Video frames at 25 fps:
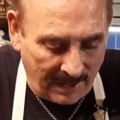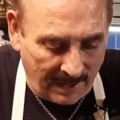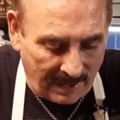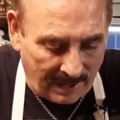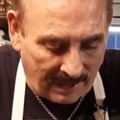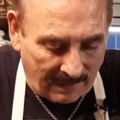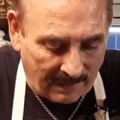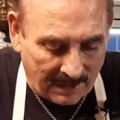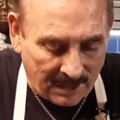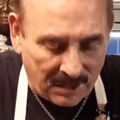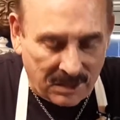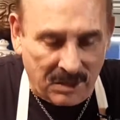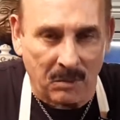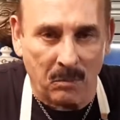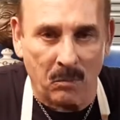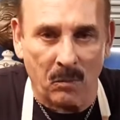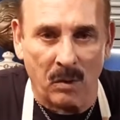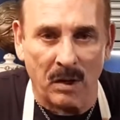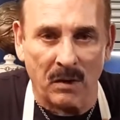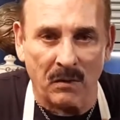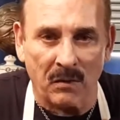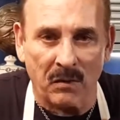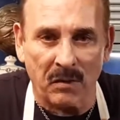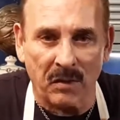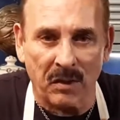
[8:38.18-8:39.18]
I got some
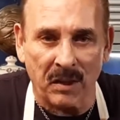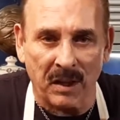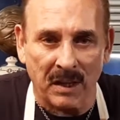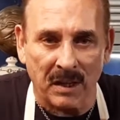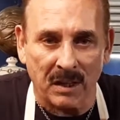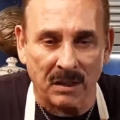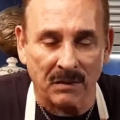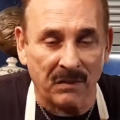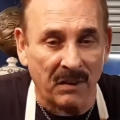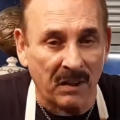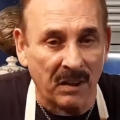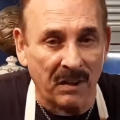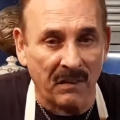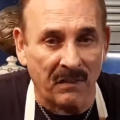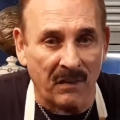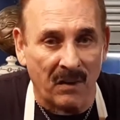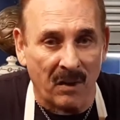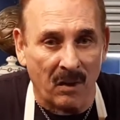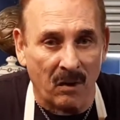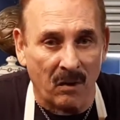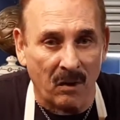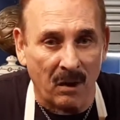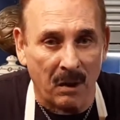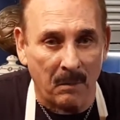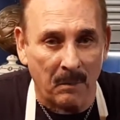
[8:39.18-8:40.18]
wonderful things for the
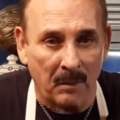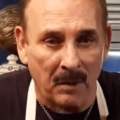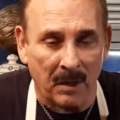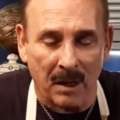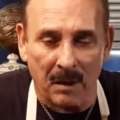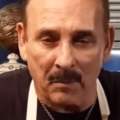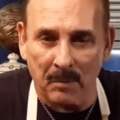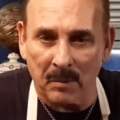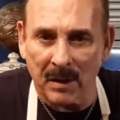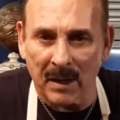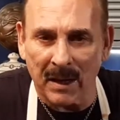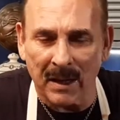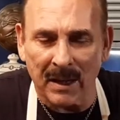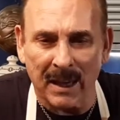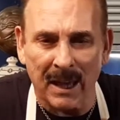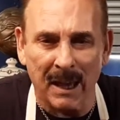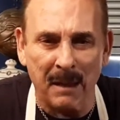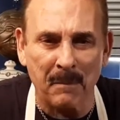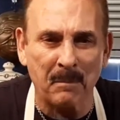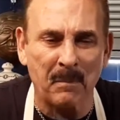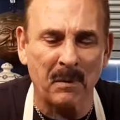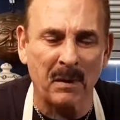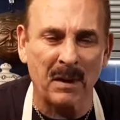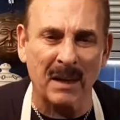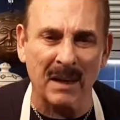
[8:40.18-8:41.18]
fall coming up, and I
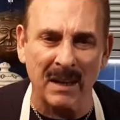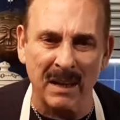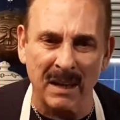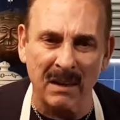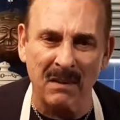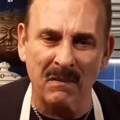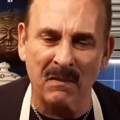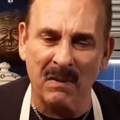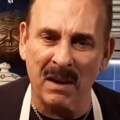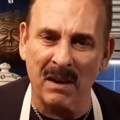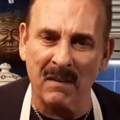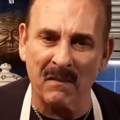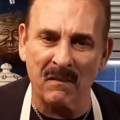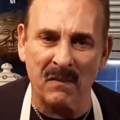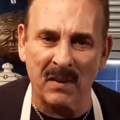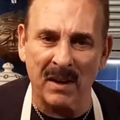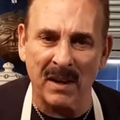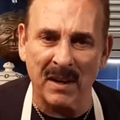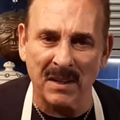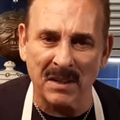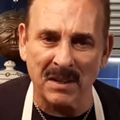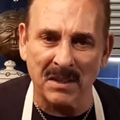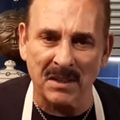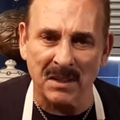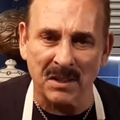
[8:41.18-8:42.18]
can't believe how
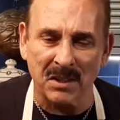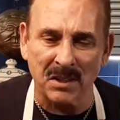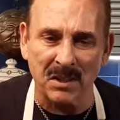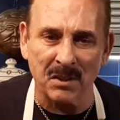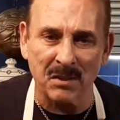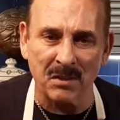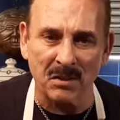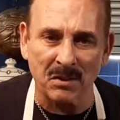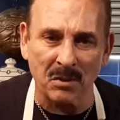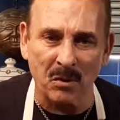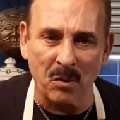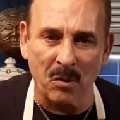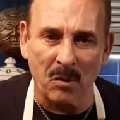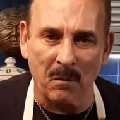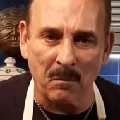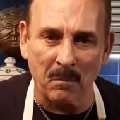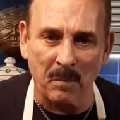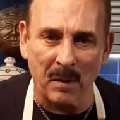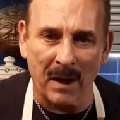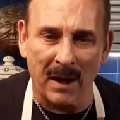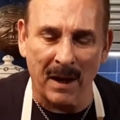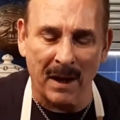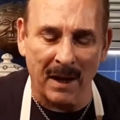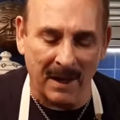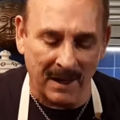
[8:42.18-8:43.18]
fast this year's going
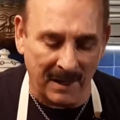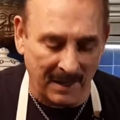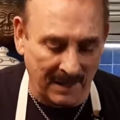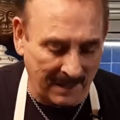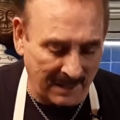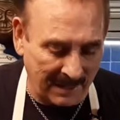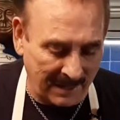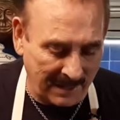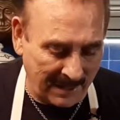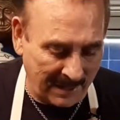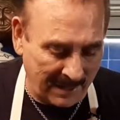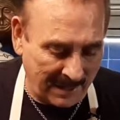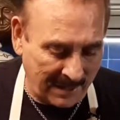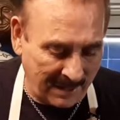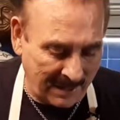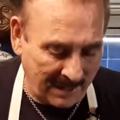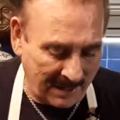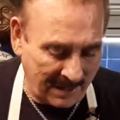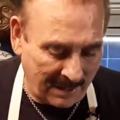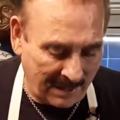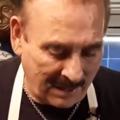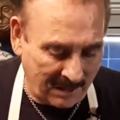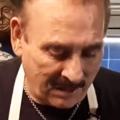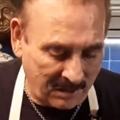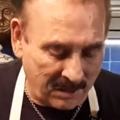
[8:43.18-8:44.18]
by.
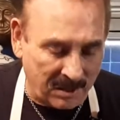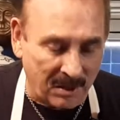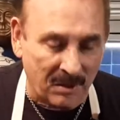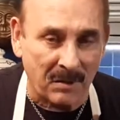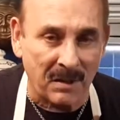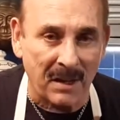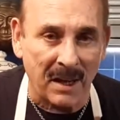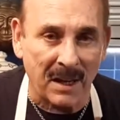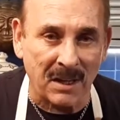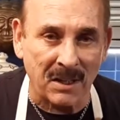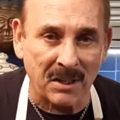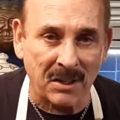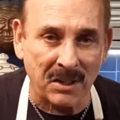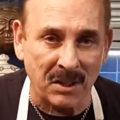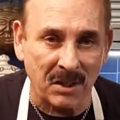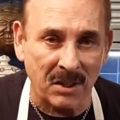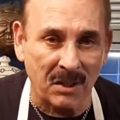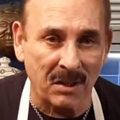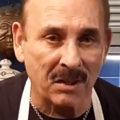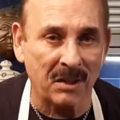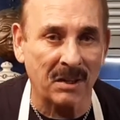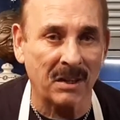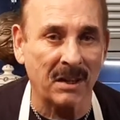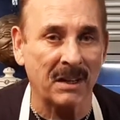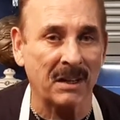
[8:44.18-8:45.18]
Till next
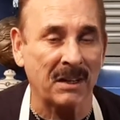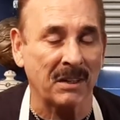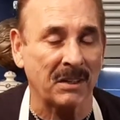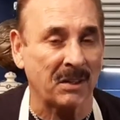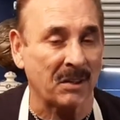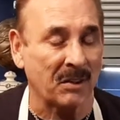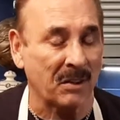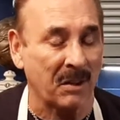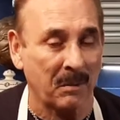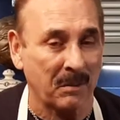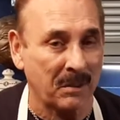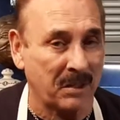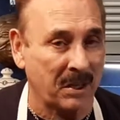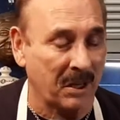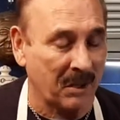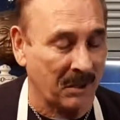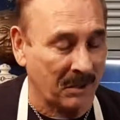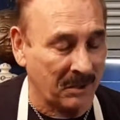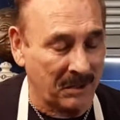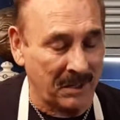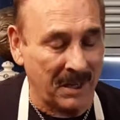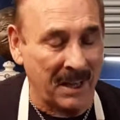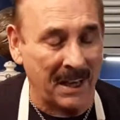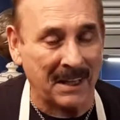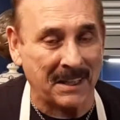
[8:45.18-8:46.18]
year, until
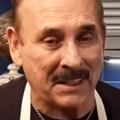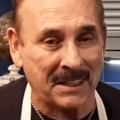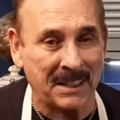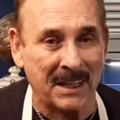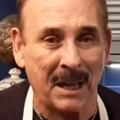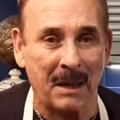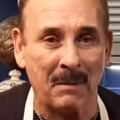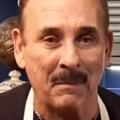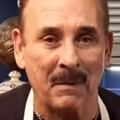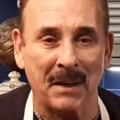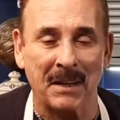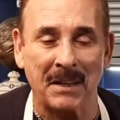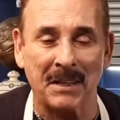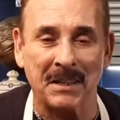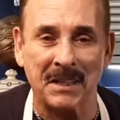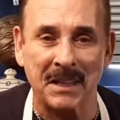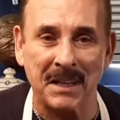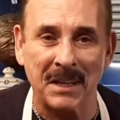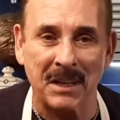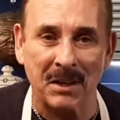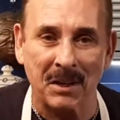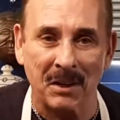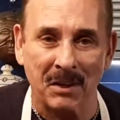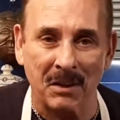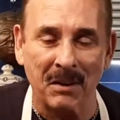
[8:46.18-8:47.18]
next time I
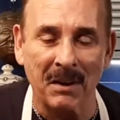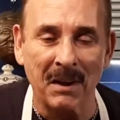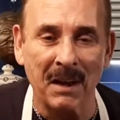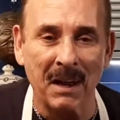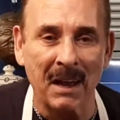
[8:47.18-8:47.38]
see you,